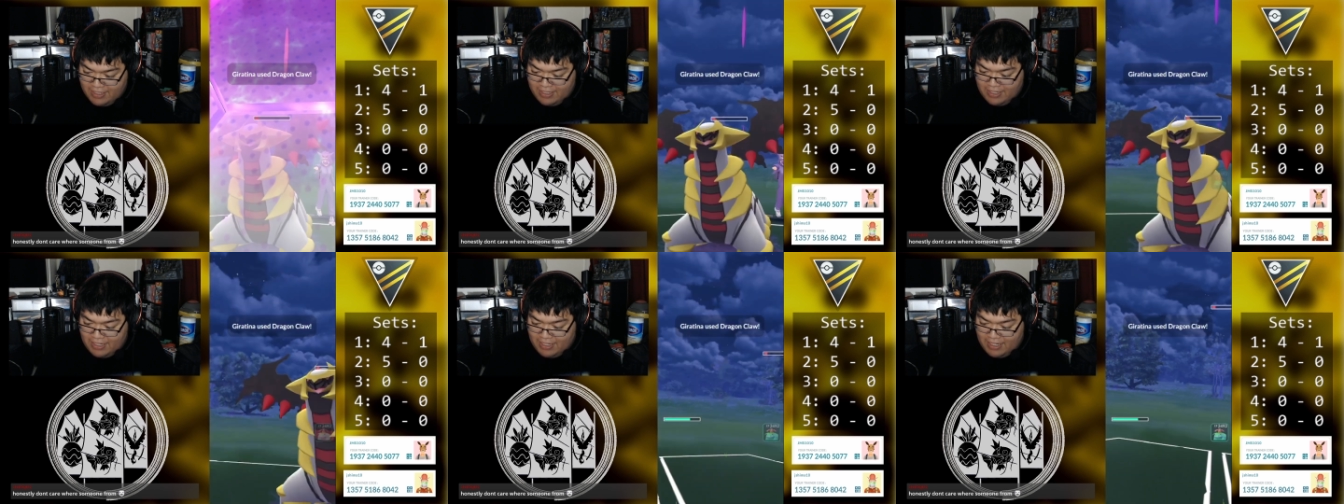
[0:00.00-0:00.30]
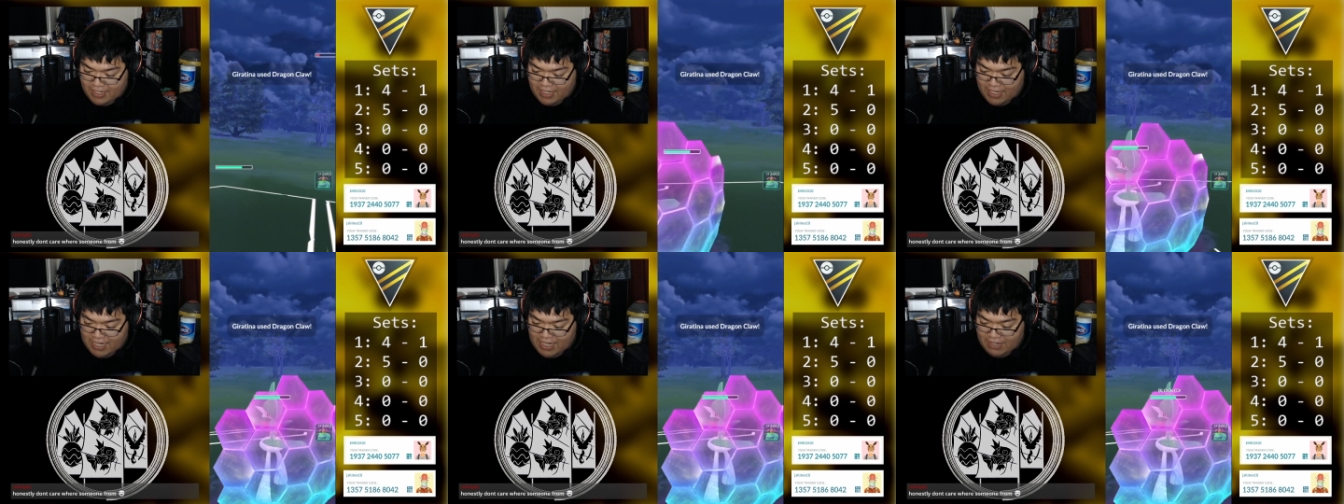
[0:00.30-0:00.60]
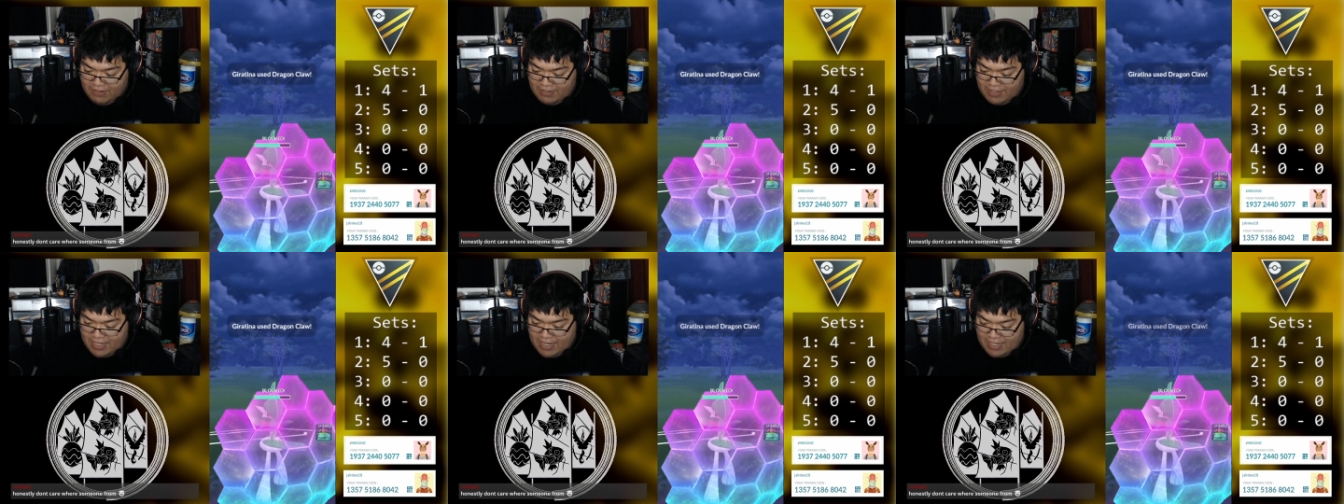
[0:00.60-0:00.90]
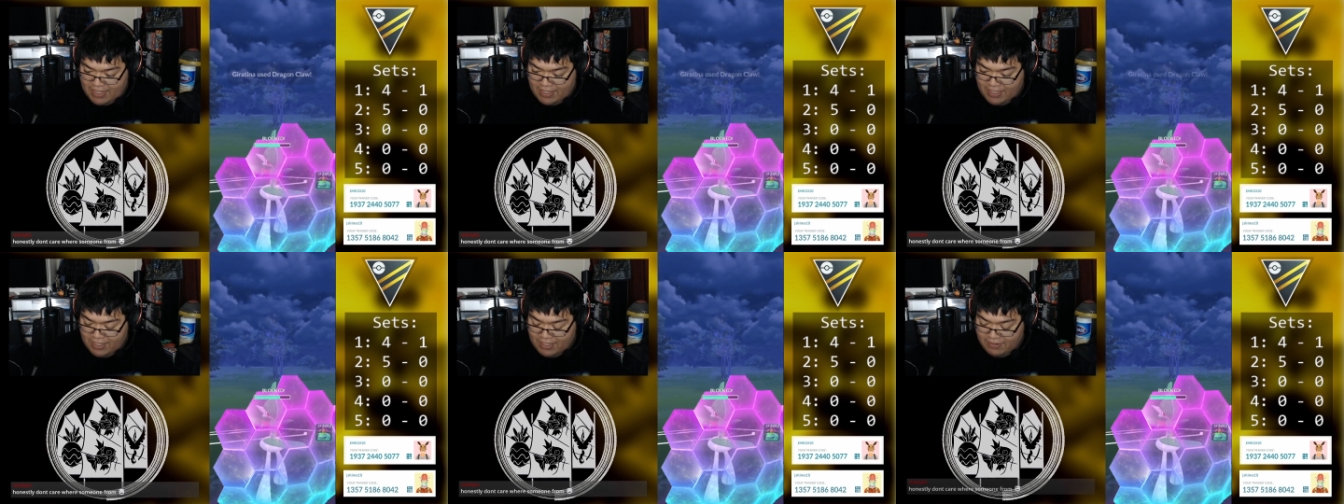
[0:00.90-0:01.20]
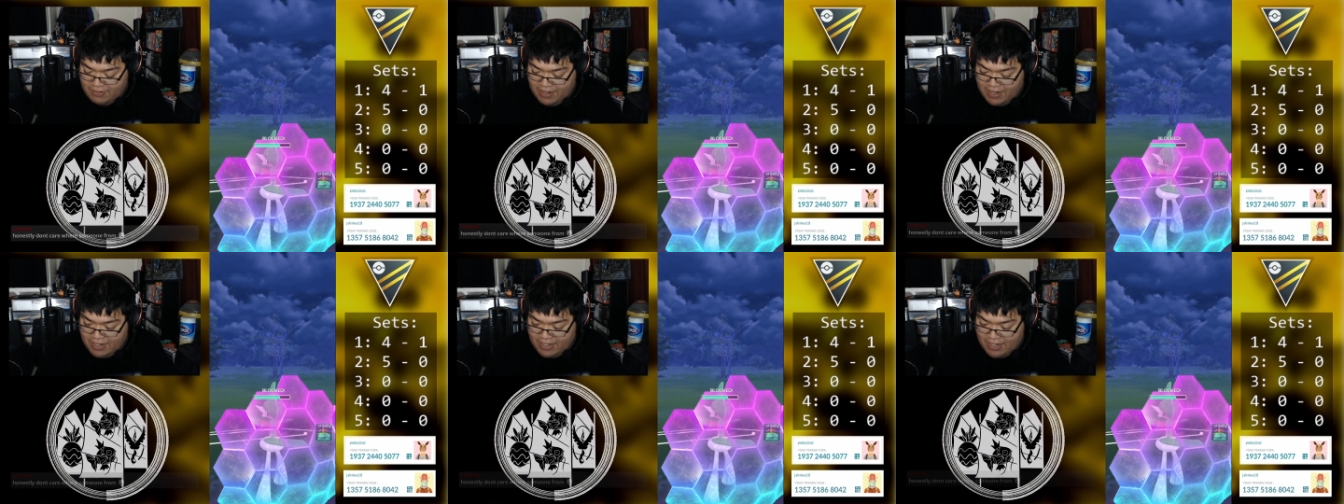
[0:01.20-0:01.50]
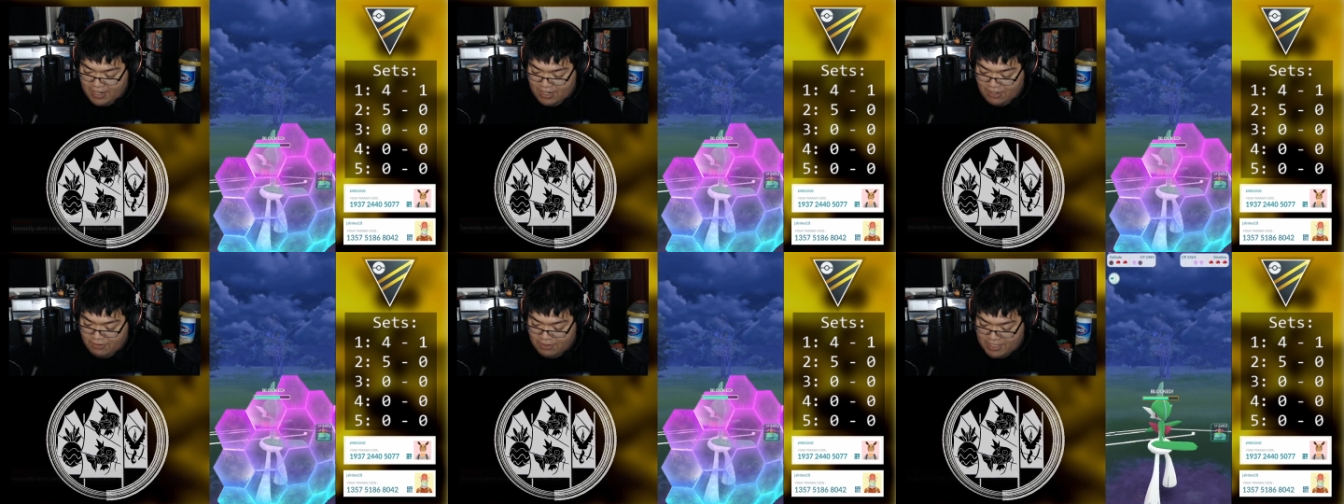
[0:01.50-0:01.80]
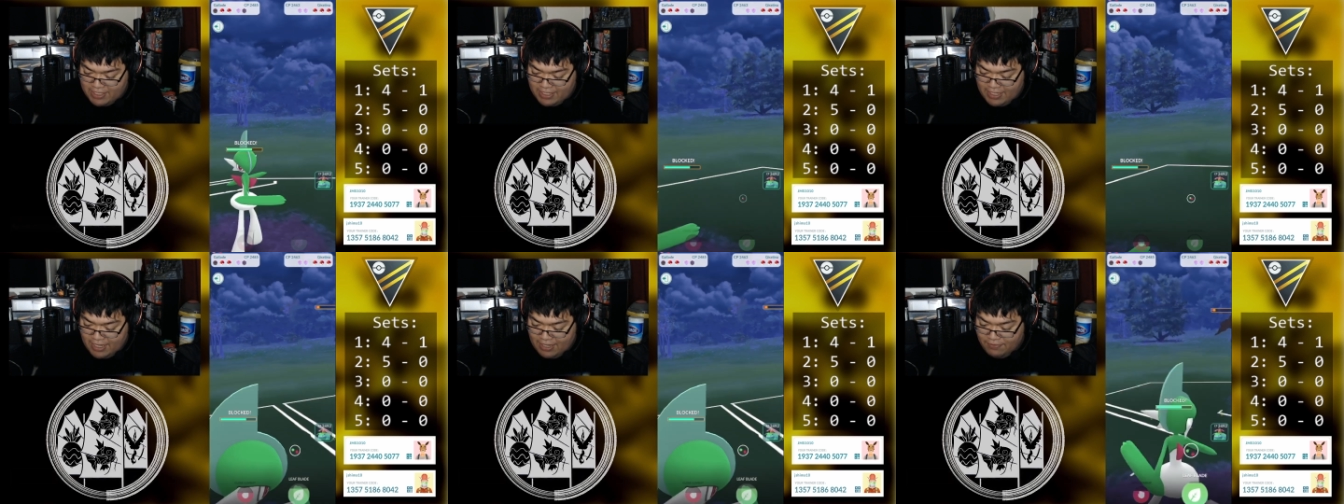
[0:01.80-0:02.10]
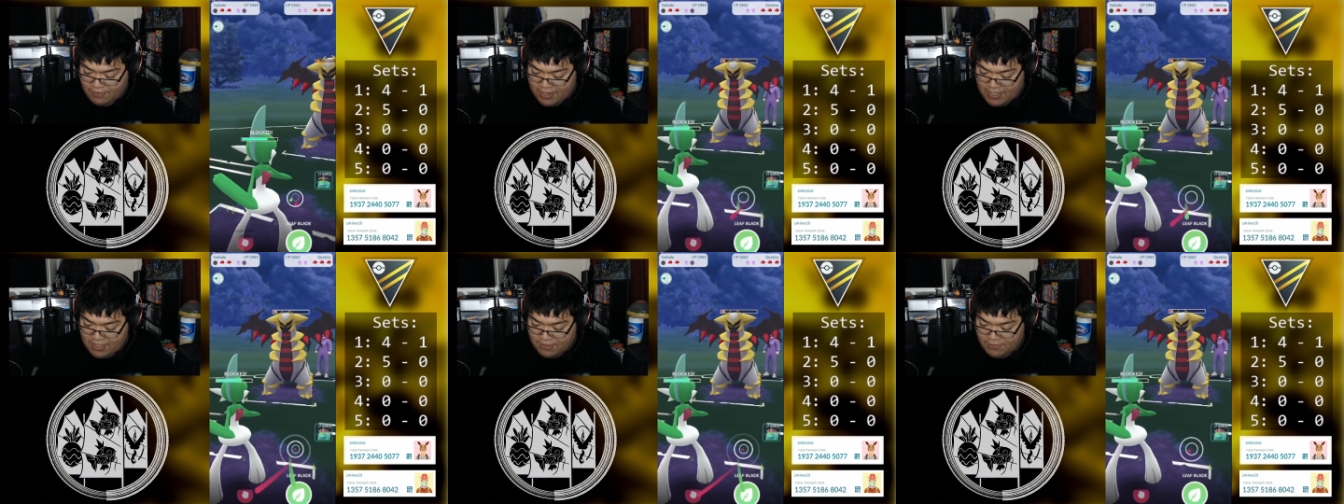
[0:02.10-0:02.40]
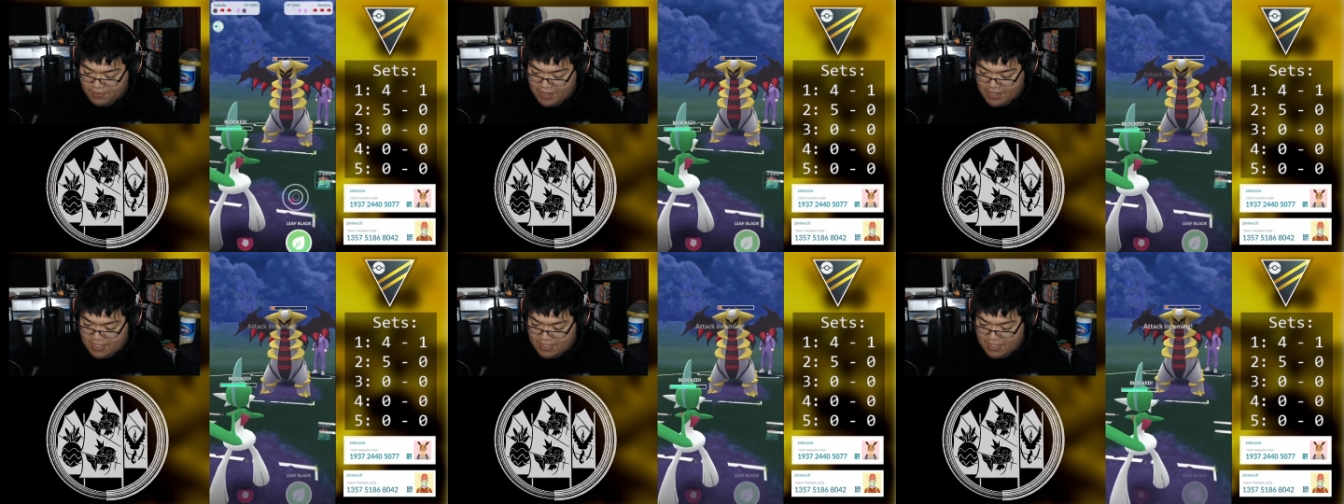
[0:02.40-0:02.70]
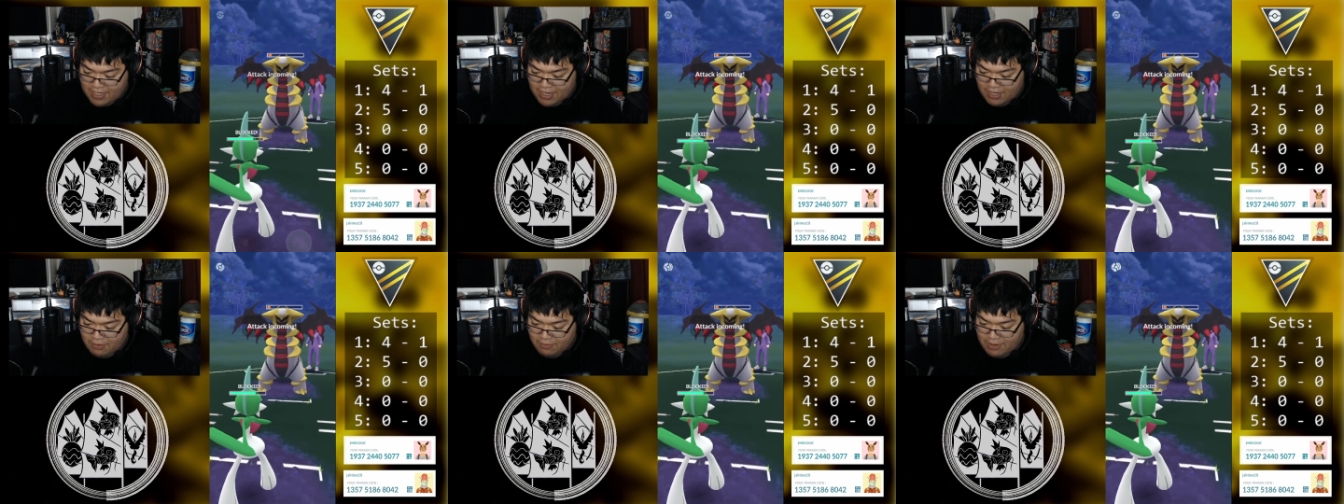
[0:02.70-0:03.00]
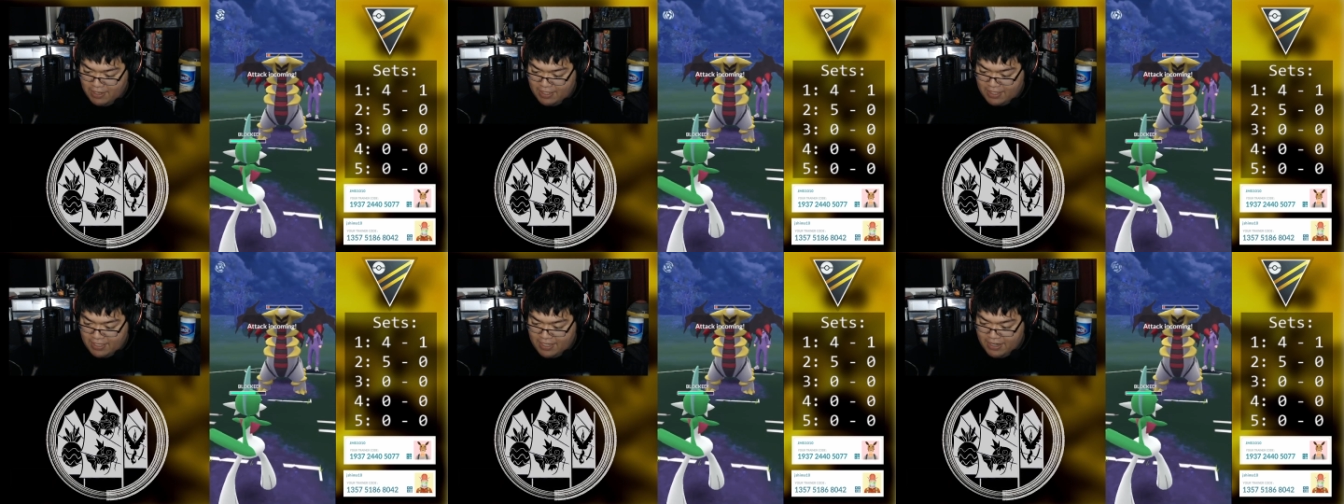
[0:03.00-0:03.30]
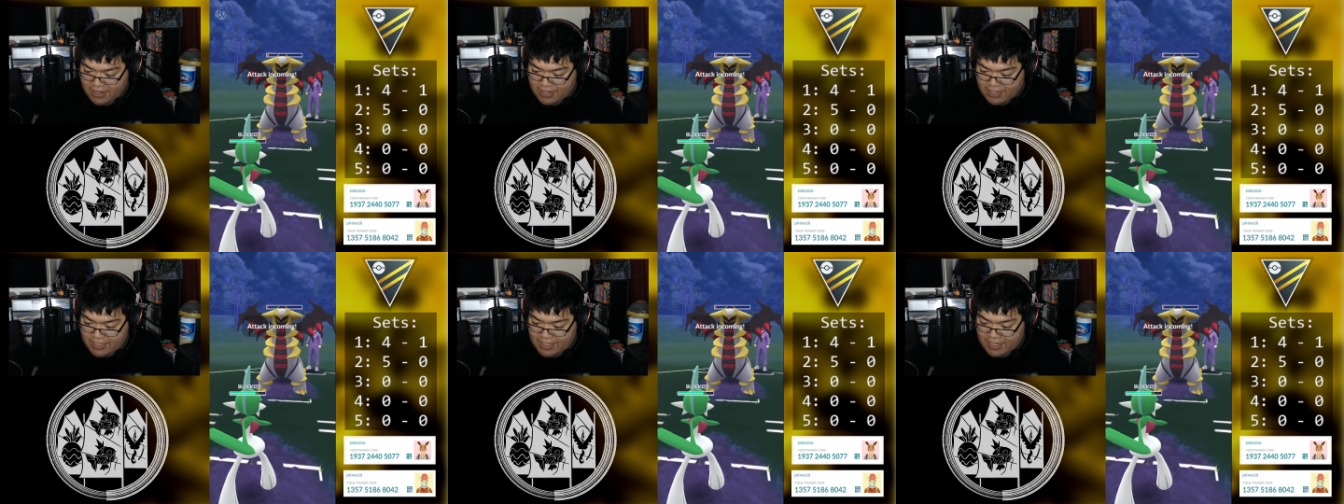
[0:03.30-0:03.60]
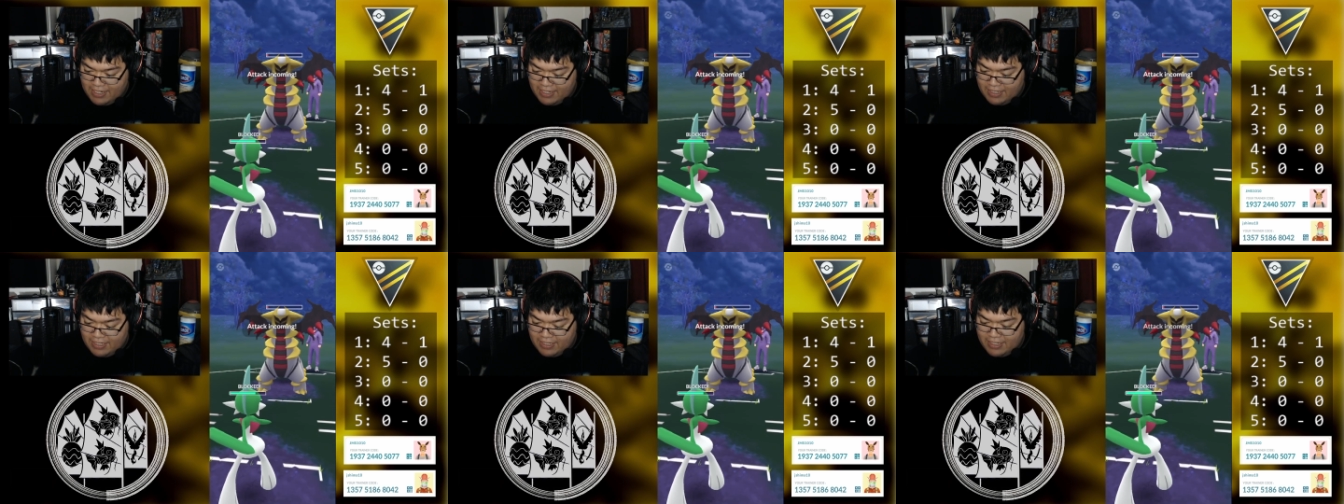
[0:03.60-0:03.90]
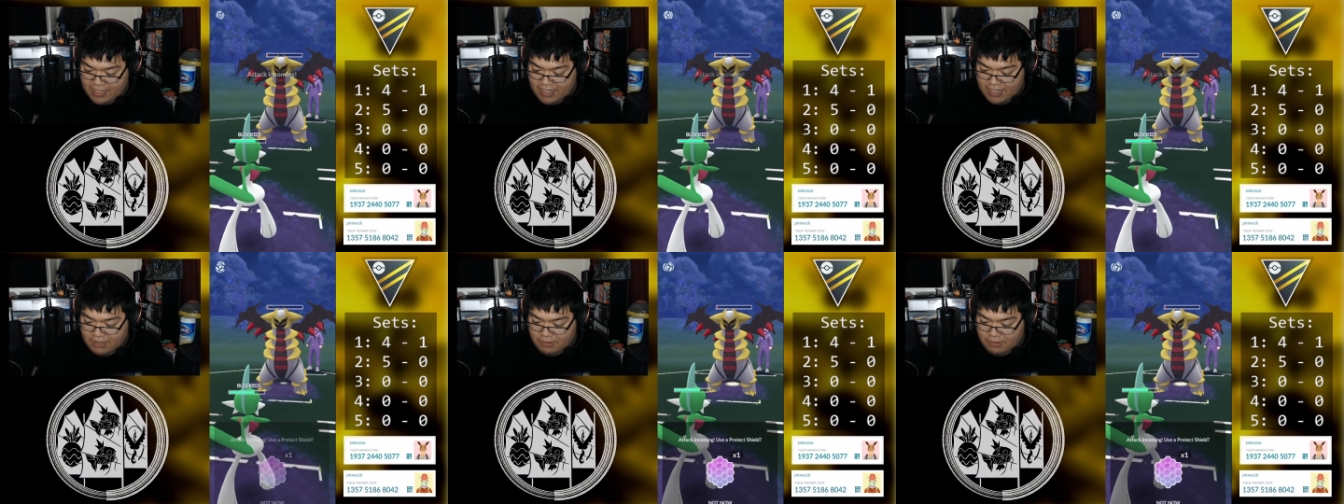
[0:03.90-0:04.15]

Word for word: Uh, with that, though, we are now once again face-to-face with Giratina,